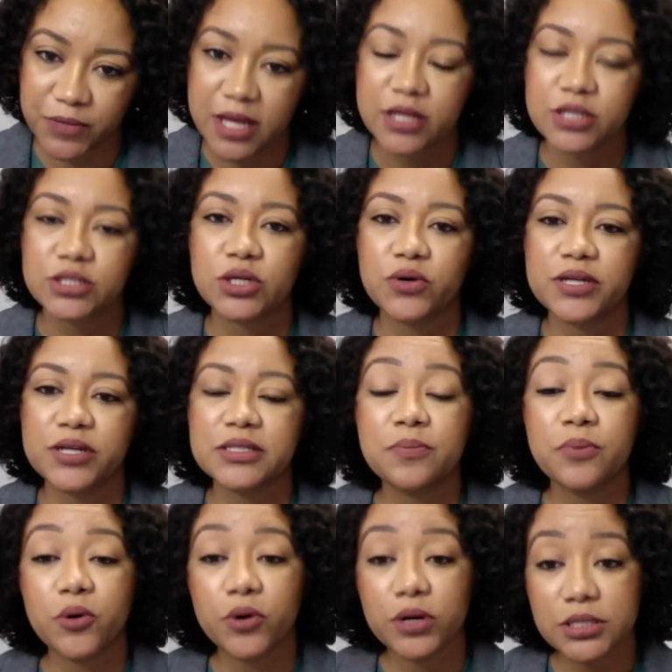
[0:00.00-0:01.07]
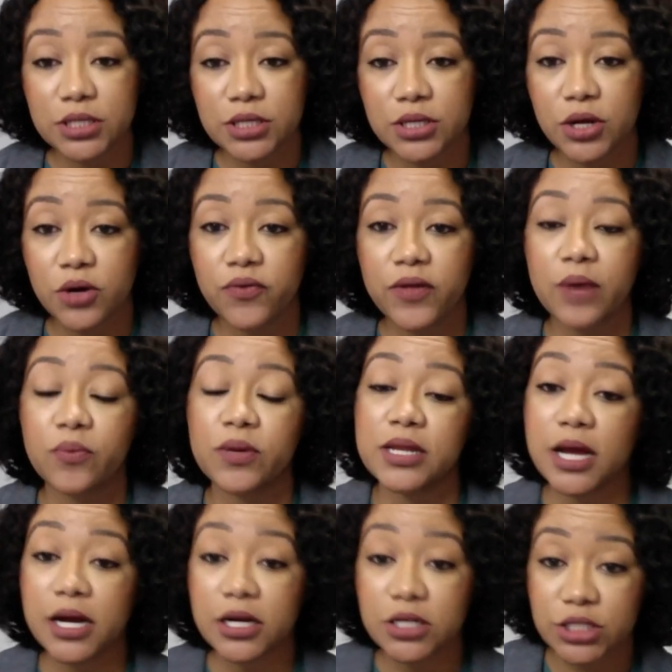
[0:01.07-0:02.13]
So it's important to know that when
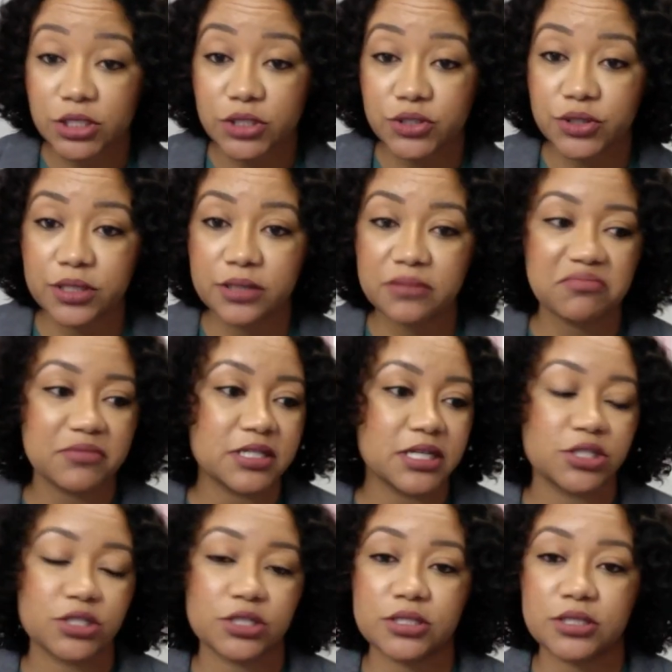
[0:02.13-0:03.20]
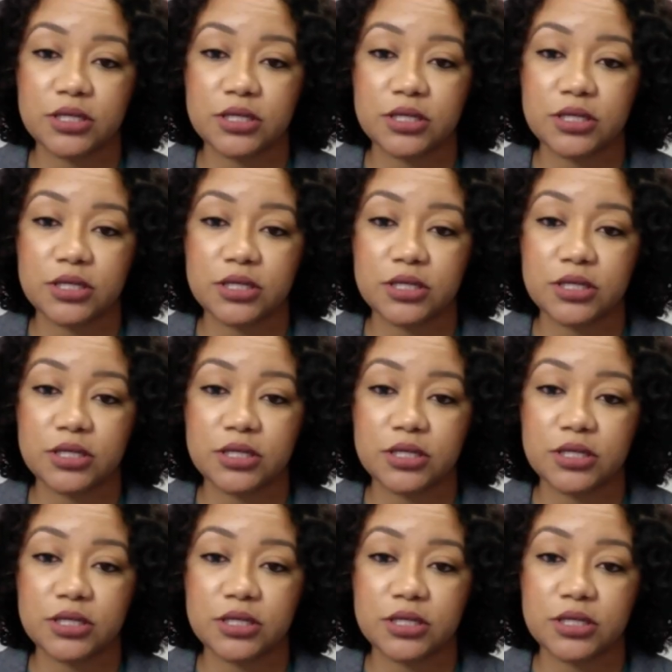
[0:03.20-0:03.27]
young children, such as a